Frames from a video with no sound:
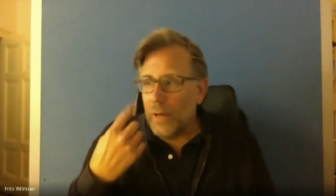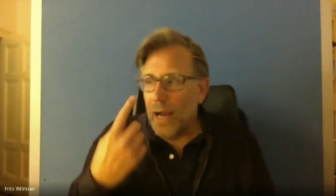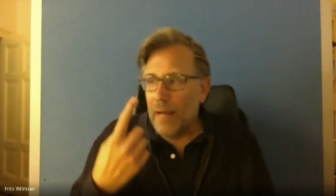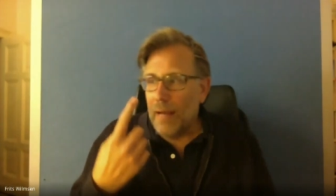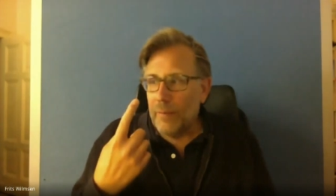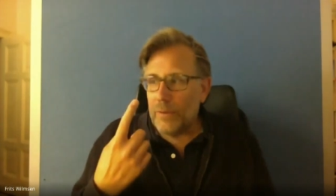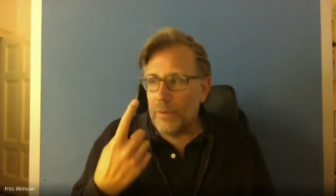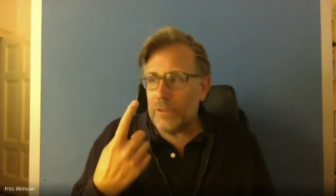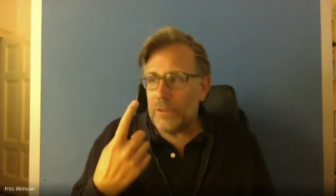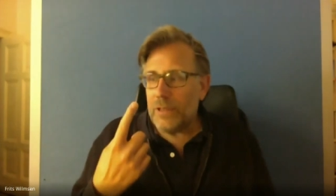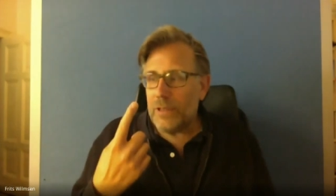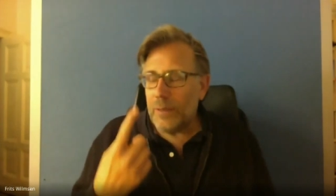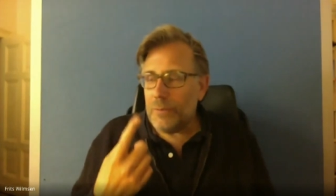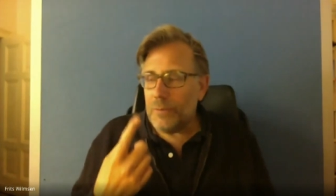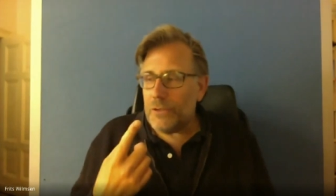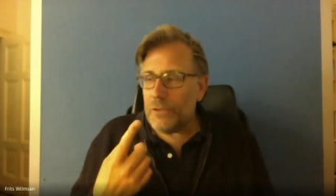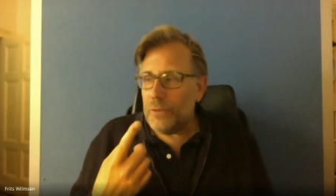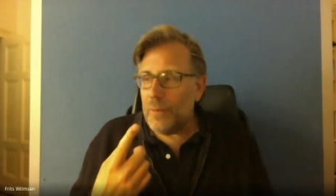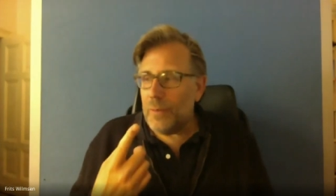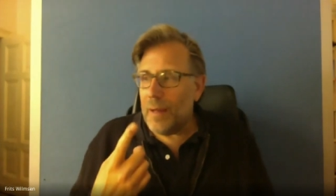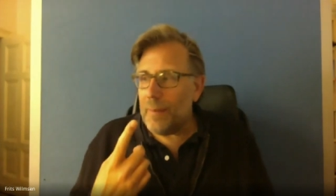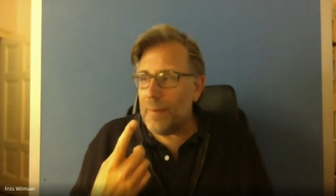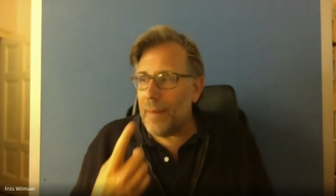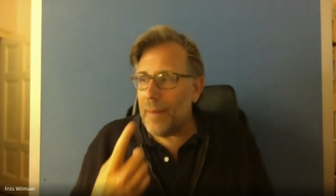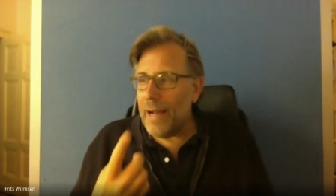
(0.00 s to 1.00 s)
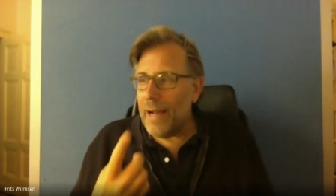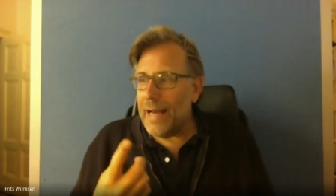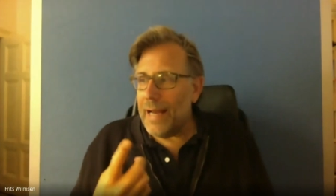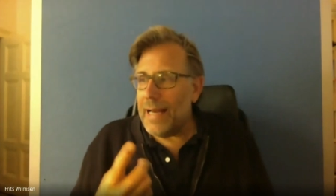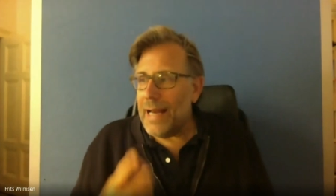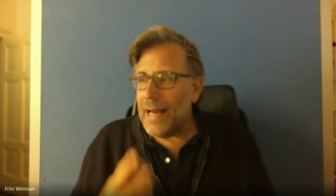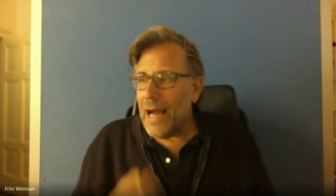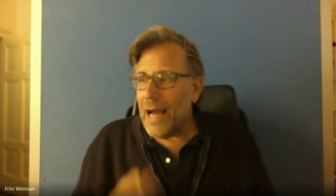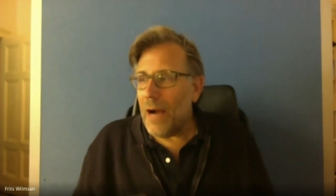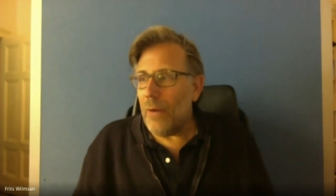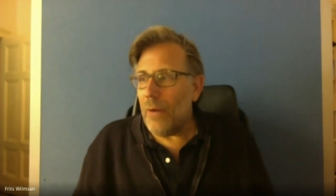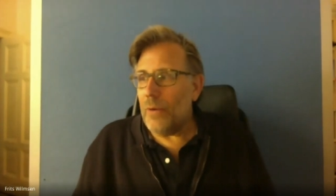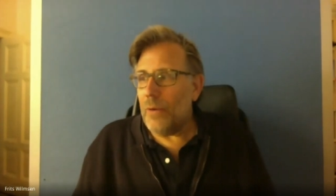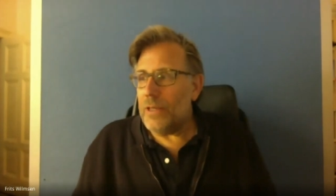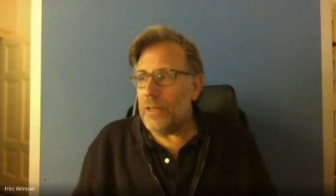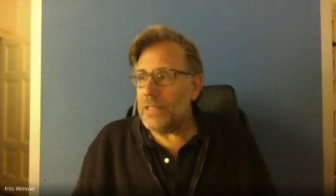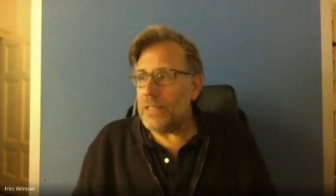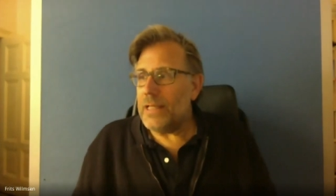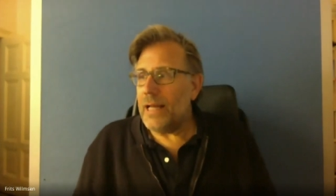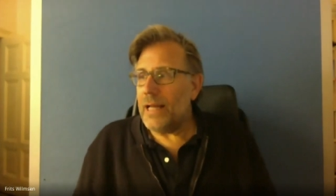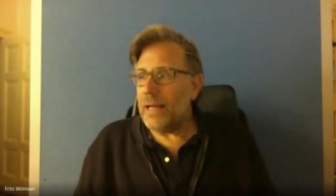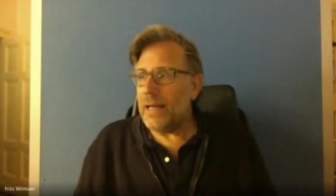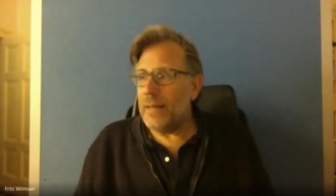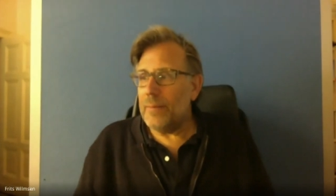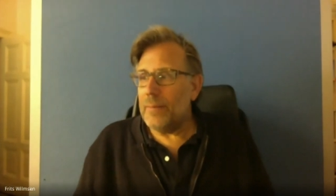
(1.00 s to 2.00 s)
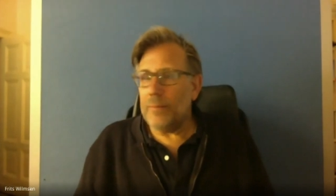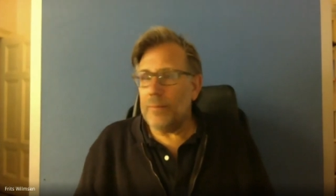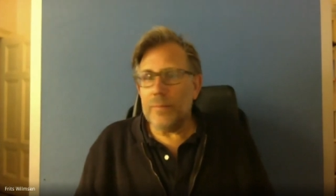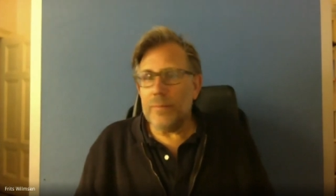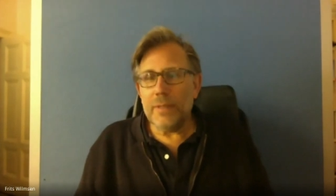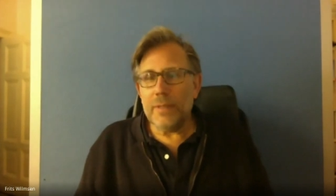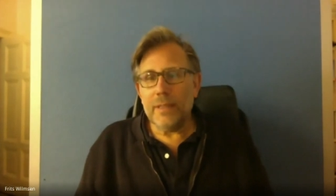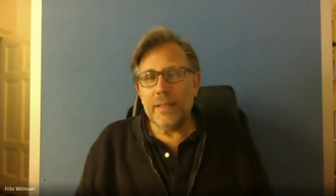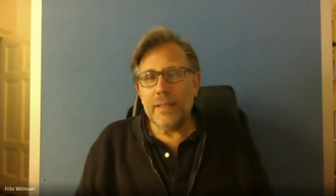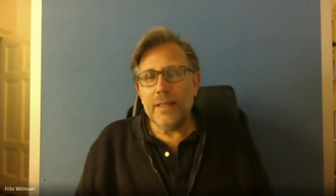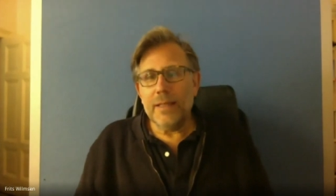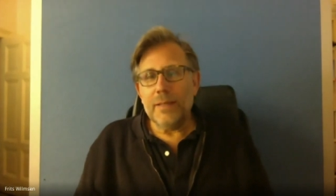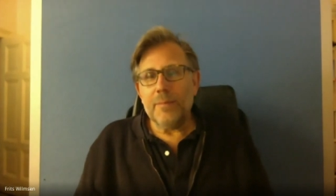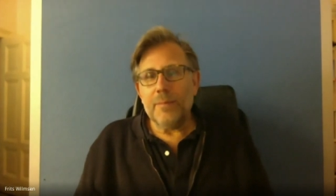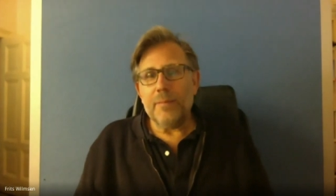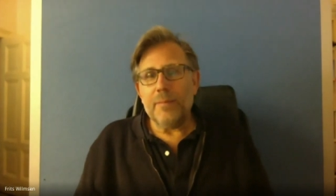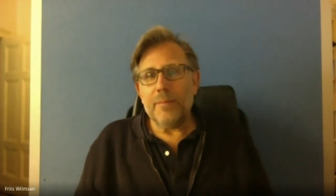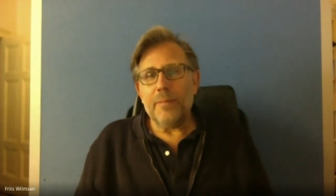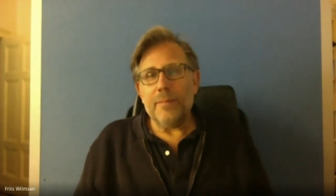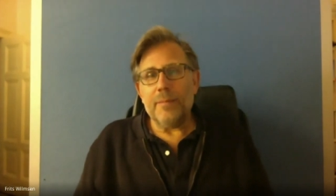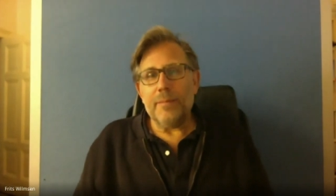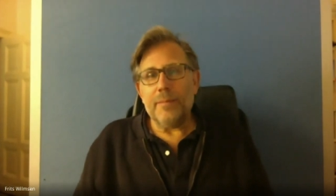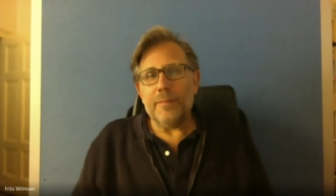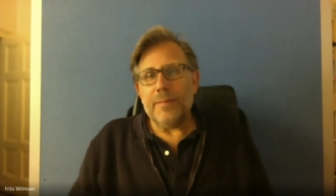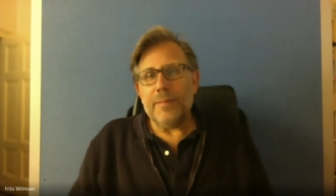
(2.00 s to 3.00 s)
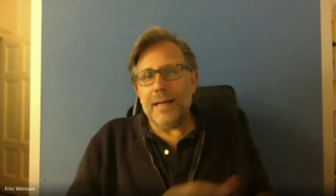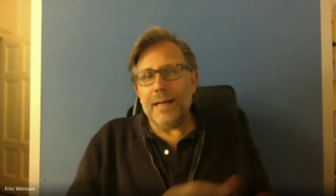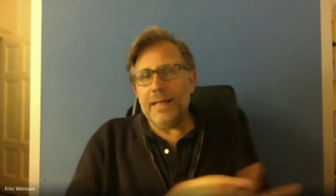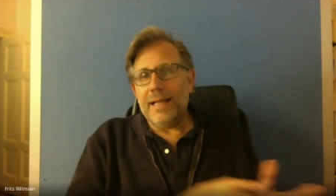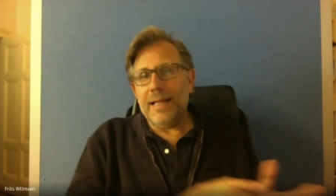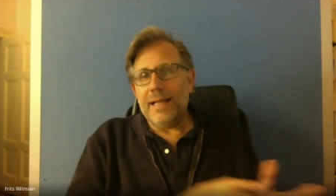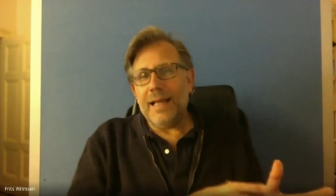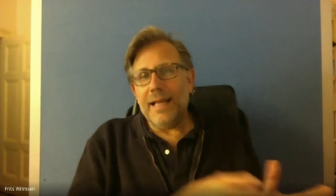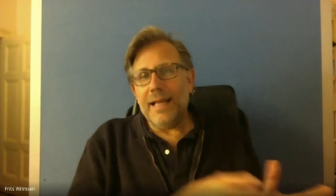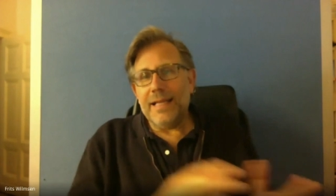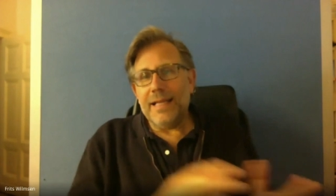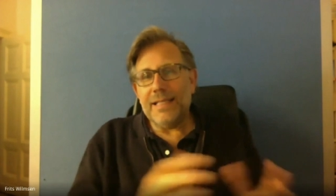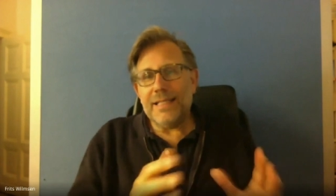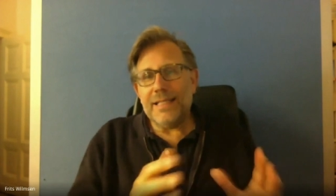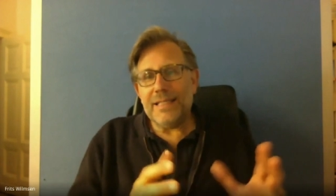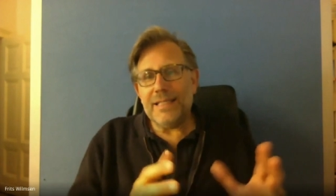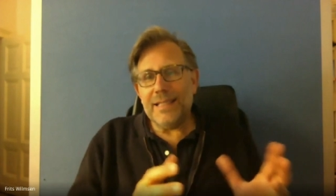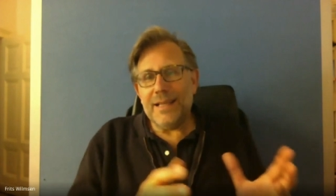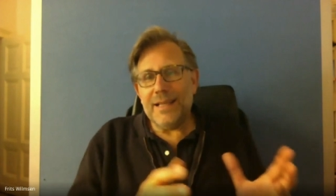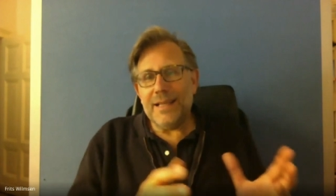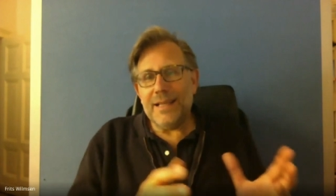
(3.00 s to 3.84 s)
What comes to my mind now is that in my days